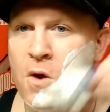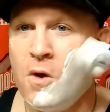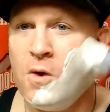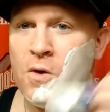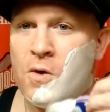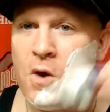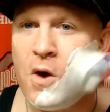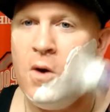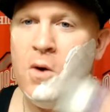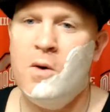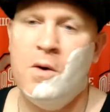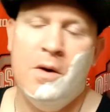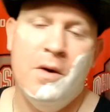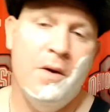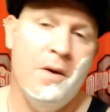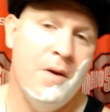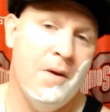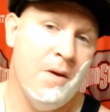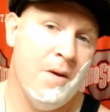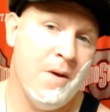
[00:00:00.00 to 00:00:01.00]
So,
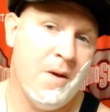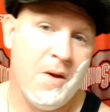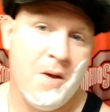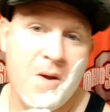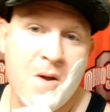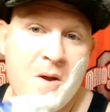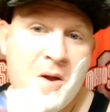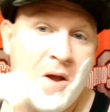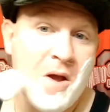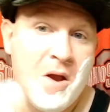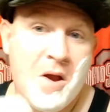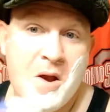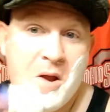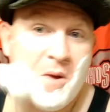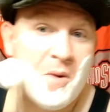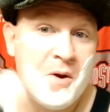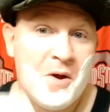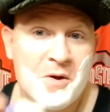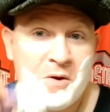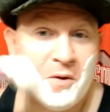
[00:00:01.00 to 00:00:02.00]
any
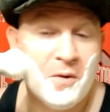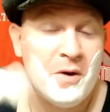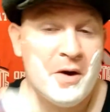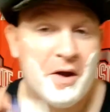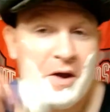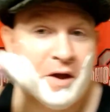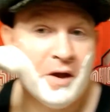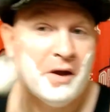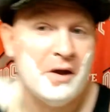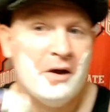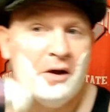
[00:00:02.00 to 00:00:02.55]
which way,